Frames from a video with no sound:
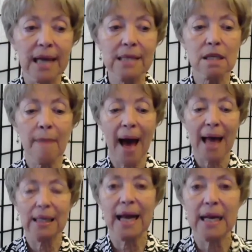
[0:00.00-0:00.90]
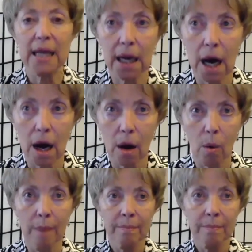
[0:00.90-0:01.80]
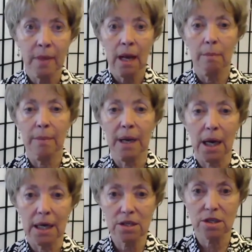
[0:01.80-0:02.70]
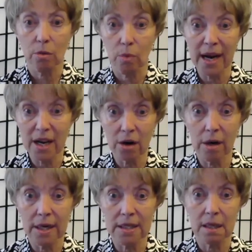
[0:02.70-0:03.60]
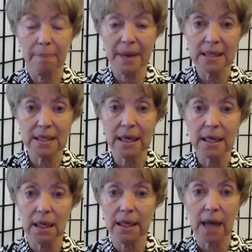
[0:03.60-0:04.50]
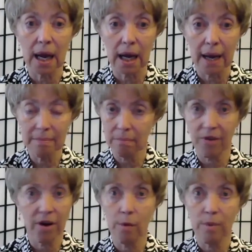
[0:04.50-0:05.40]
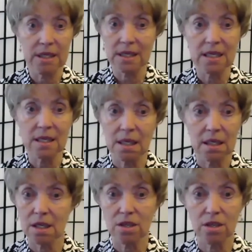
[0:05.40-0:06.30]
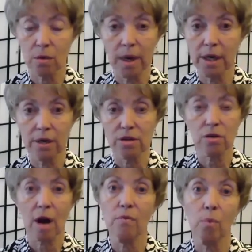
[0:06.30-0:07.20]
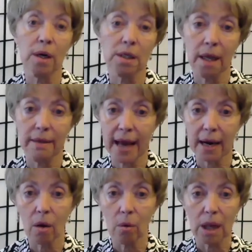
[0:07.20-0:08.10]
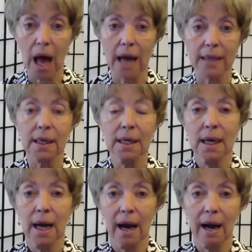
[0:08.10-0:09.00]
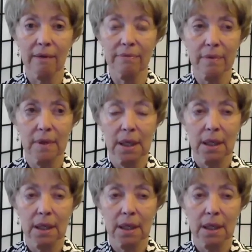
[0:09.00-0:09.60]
things about letting go because surrender is a big deal and i'm very resistant to surrender so i've worked on that a whole lot of